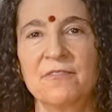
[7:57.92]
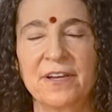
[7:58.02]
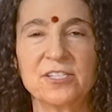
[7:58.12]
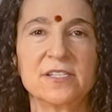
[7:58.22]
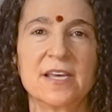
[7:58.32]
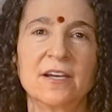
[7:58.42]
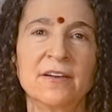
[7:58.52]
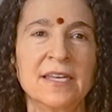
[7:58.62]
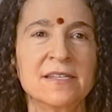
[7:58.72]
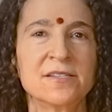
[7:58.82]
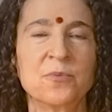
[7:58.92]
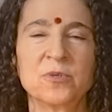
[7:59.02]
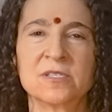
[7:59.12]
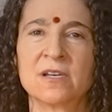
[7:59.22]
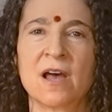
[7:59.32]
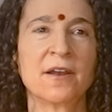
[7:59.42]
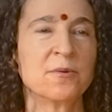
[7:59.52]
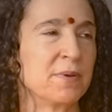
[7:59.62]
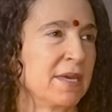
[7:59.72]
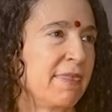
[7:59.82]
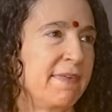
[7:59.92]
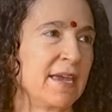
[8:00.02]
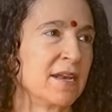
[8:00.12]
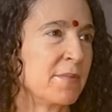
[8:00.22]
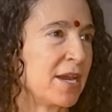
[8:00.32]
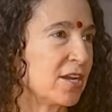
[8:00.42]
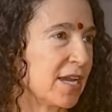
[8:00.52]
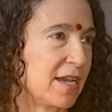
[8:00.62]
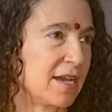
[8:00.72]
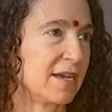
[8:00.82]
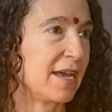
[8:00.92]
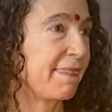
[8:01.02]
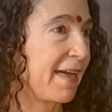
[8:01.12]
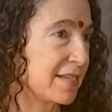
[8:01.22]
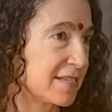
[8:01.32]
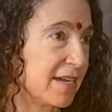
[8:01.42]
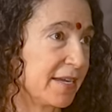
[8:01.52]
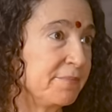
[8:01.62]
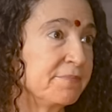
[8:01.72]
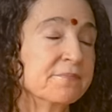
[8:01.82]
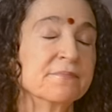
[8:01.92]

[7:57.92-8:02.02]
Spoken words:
Vegetarianism was not a big thing in America at that time.